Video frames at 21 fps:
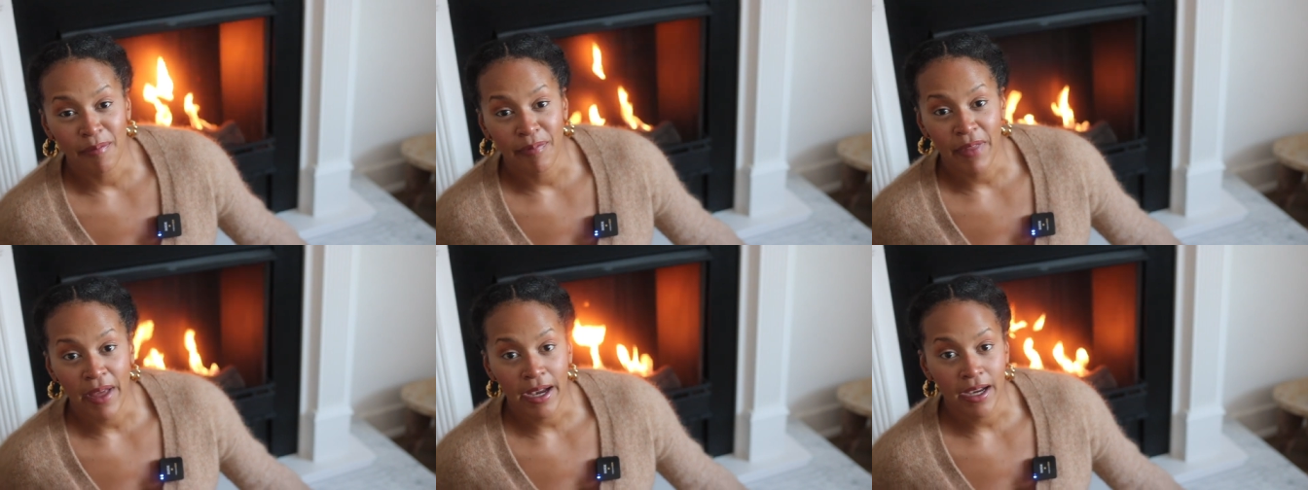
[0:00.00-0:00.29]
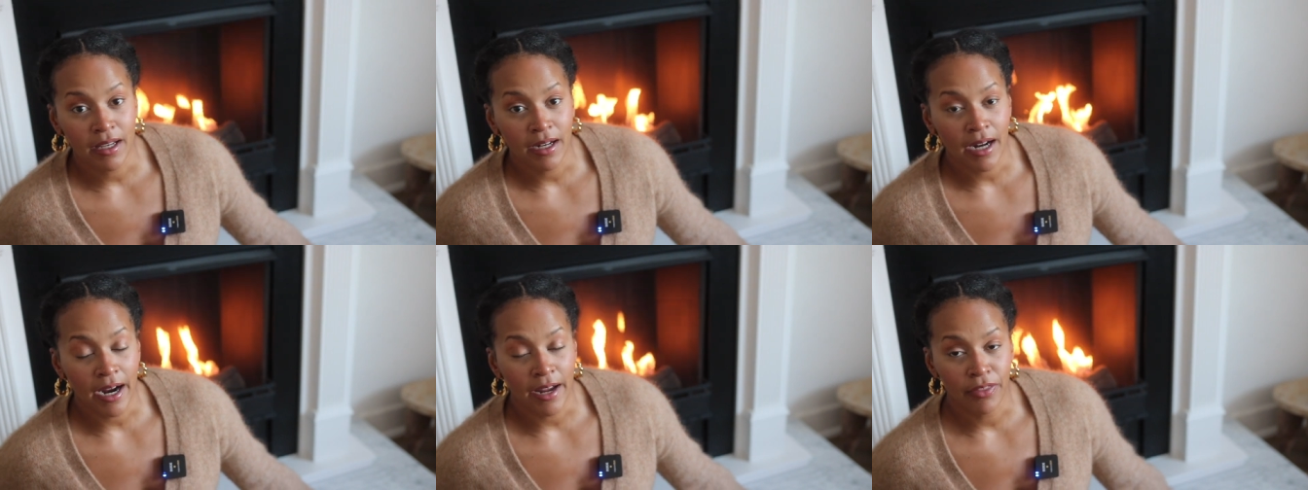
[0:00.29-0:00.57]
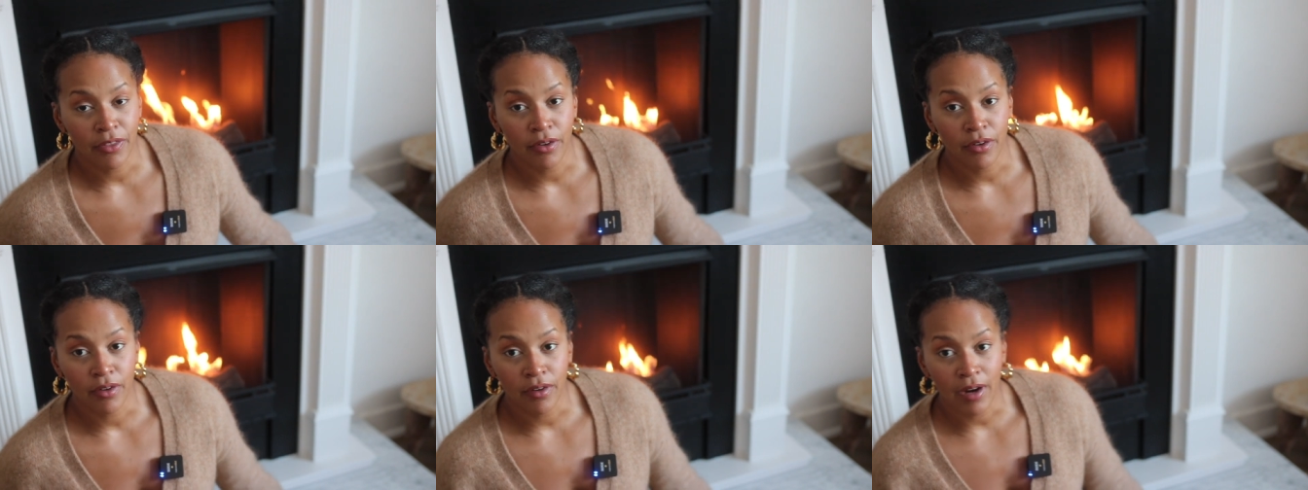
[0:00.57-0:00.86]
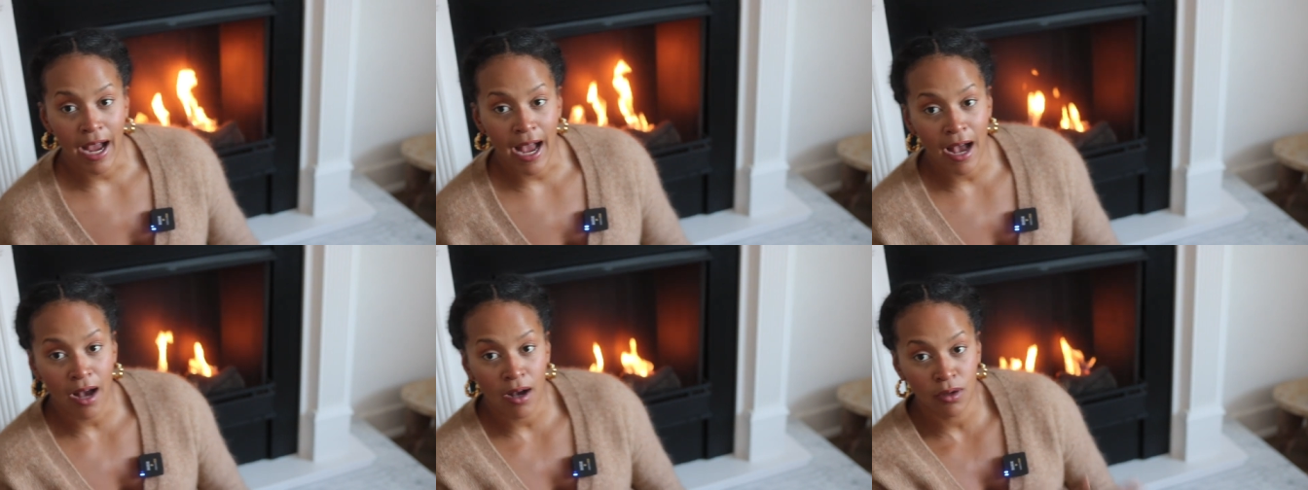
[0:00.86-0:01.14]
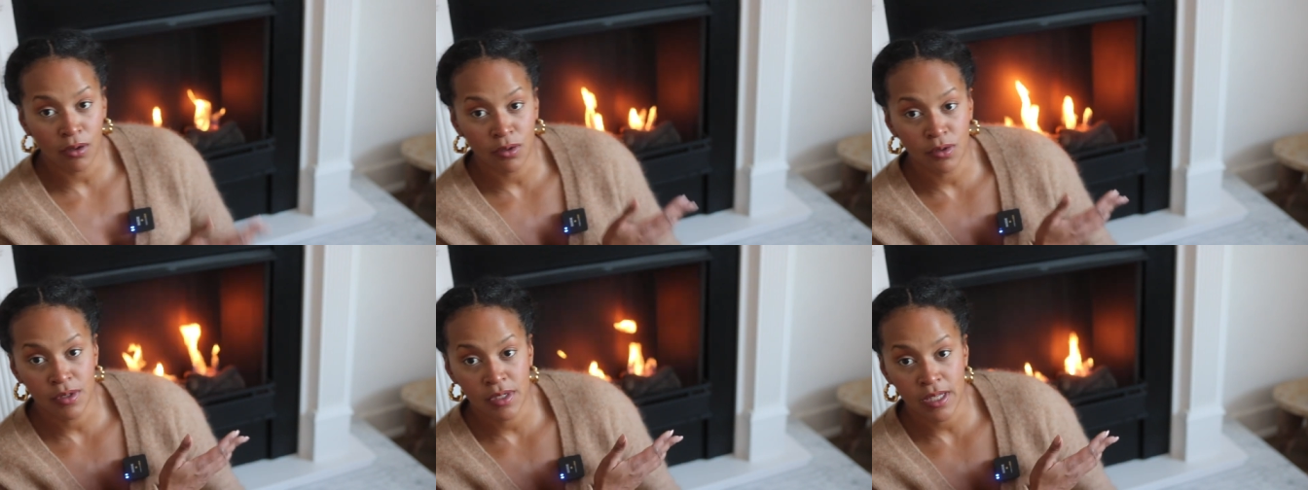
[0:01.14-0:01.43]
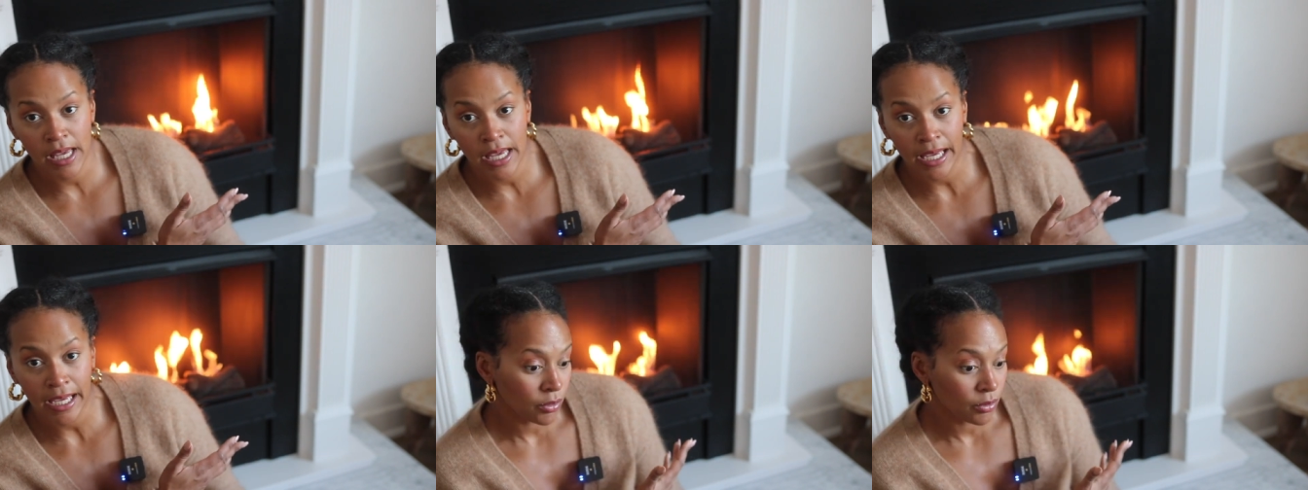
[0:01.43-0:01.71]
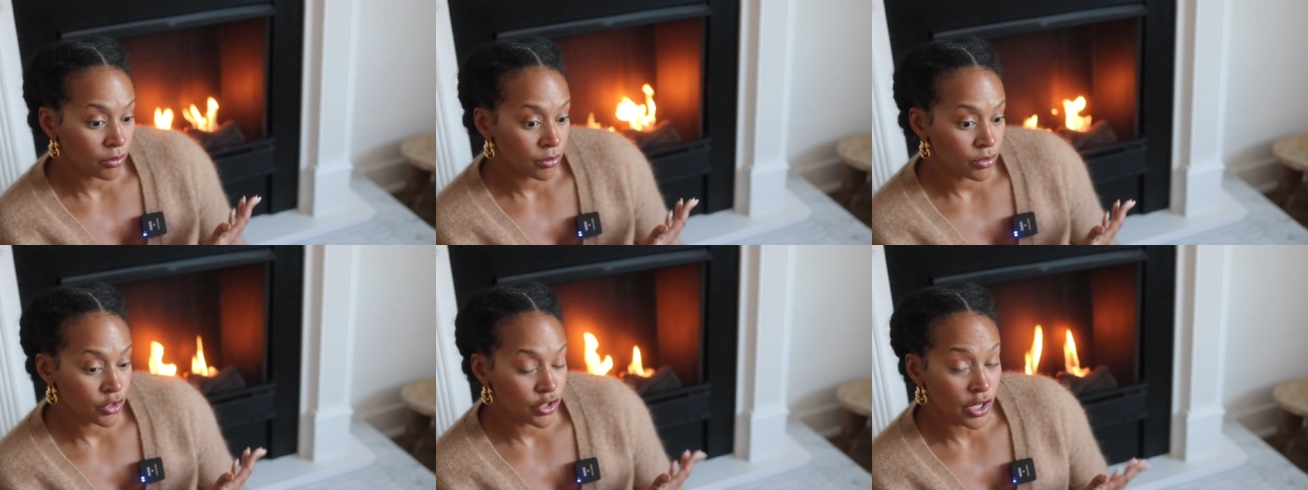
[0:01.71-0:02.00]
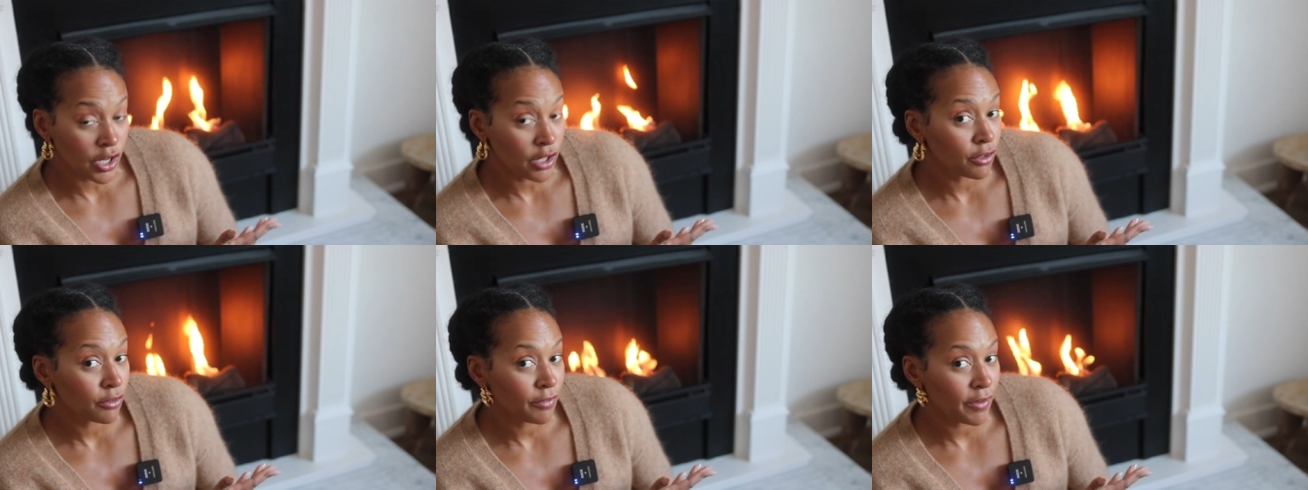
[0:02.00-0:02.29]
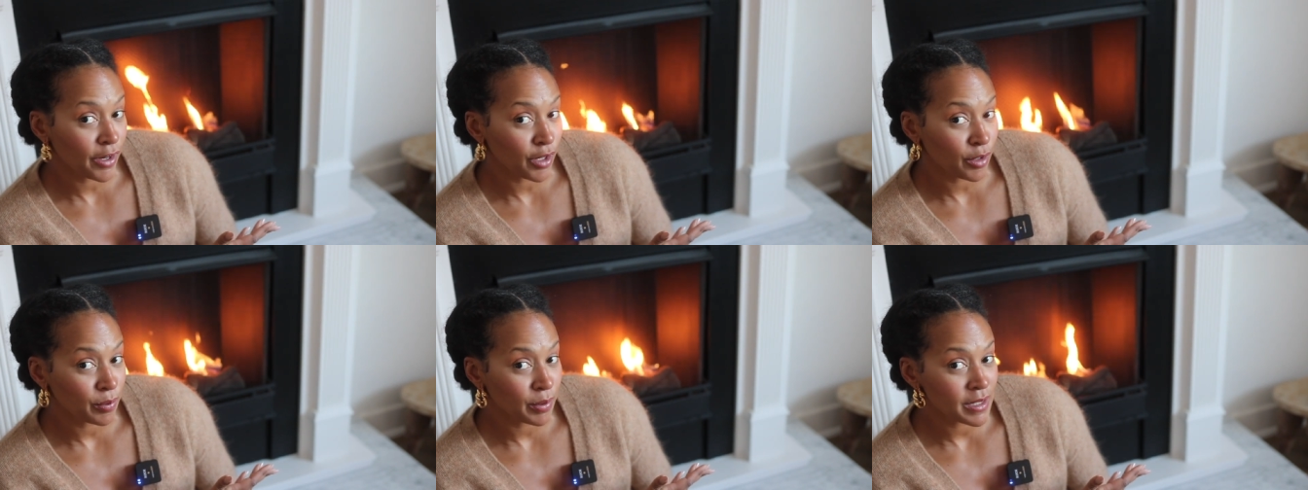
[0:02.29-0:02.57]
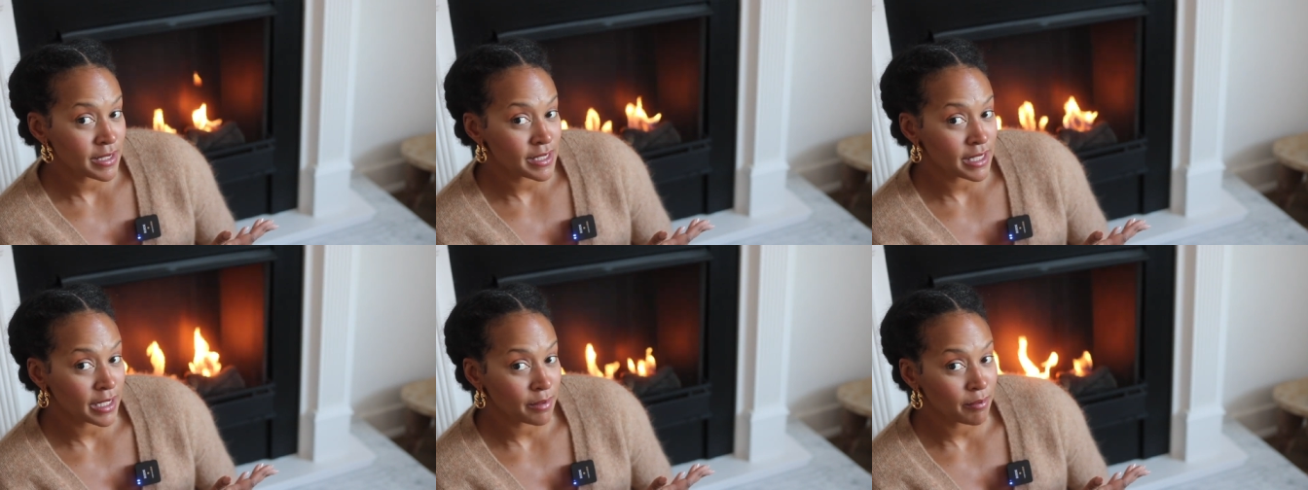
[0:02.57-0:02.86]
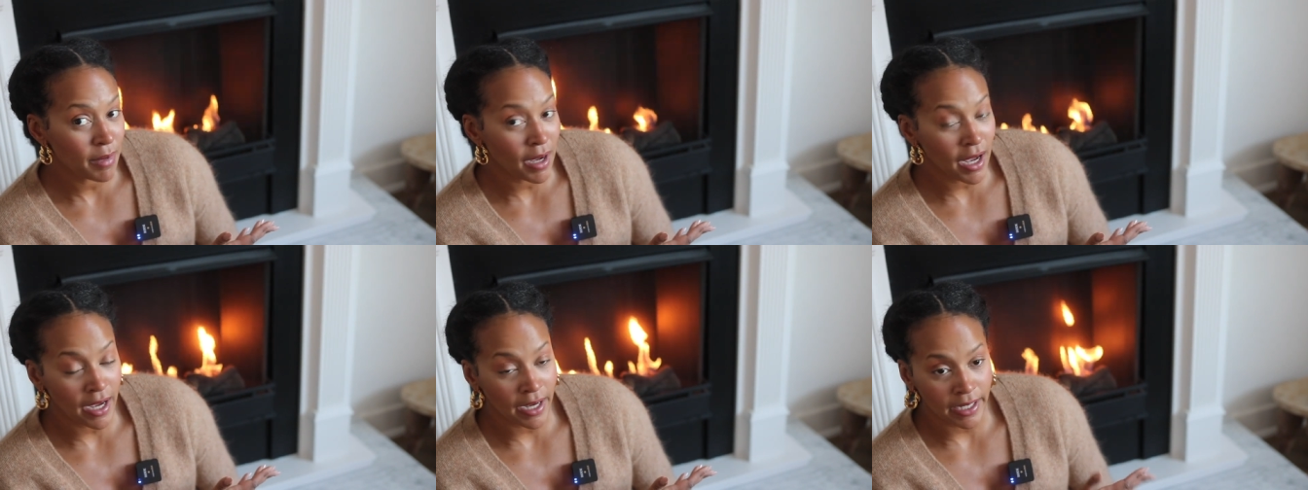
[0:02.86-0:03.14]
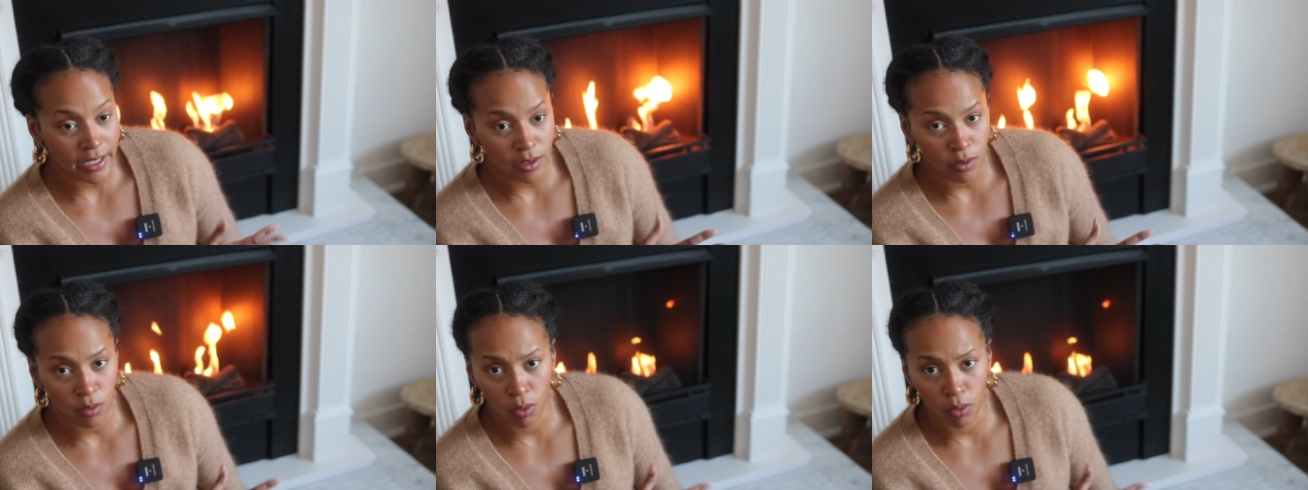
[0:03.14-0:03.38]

that could either house a gel fireplace like mine,